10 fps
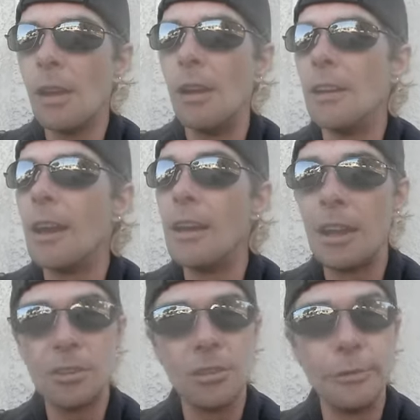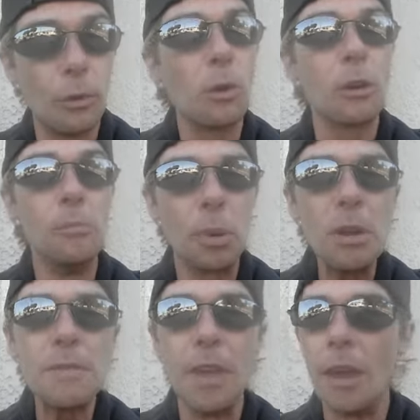and I actually, for her
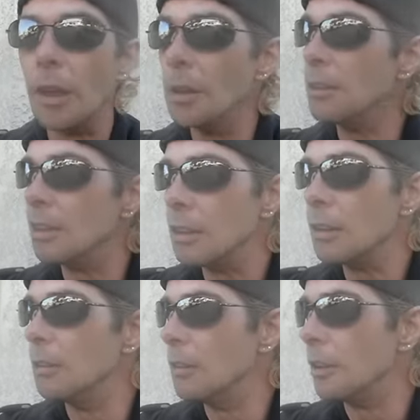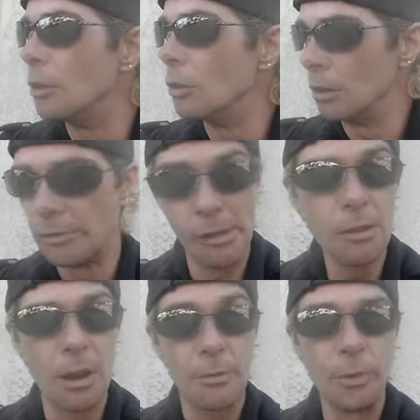birthday, did, you know, a
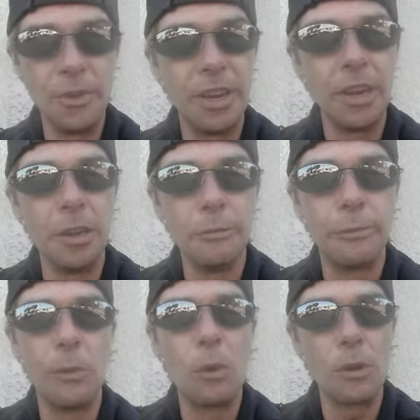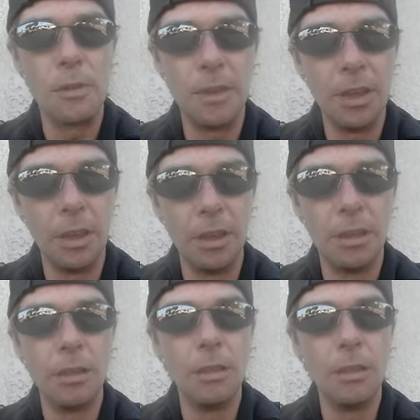Color Guard routine for the